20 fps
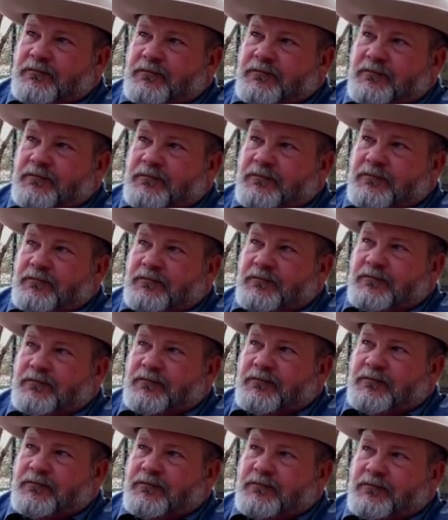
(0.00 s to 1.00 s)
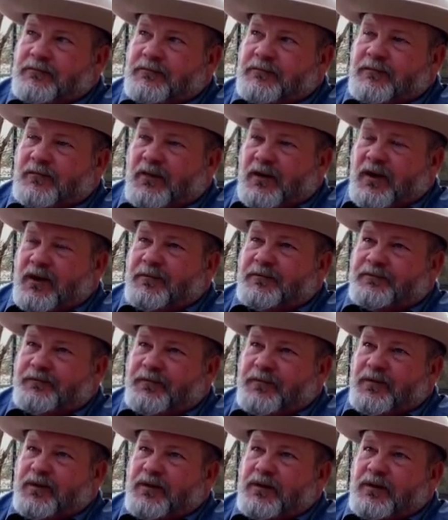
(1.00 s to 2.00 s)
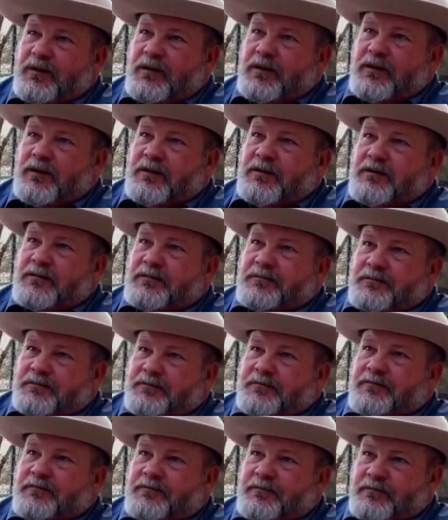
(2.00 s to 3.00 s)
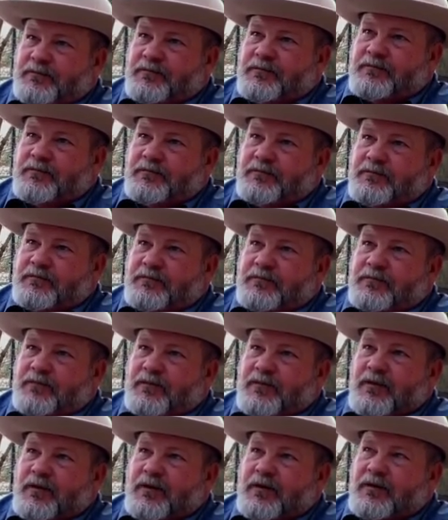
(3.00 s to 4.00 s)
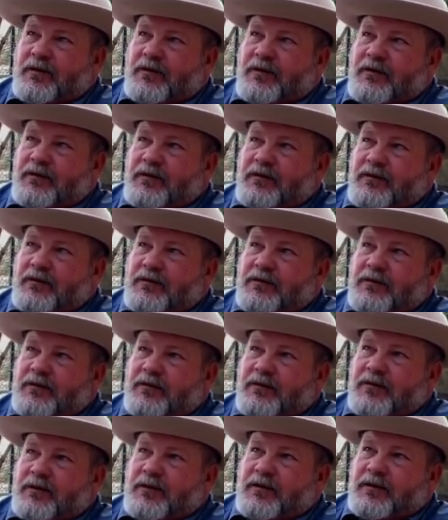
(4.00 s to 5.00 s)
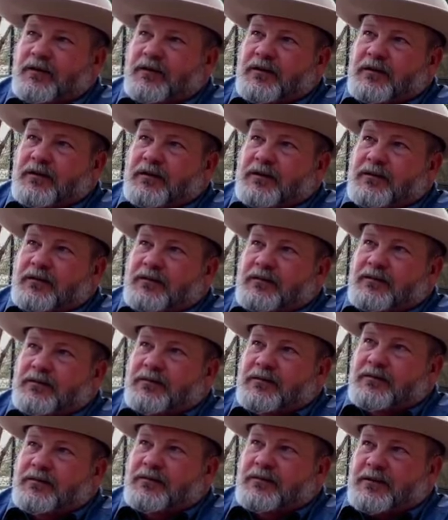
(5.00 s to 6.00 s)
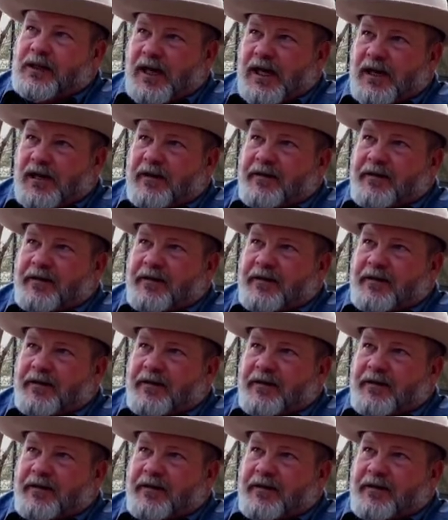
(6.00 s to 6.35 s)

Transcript: This person isn't speaking.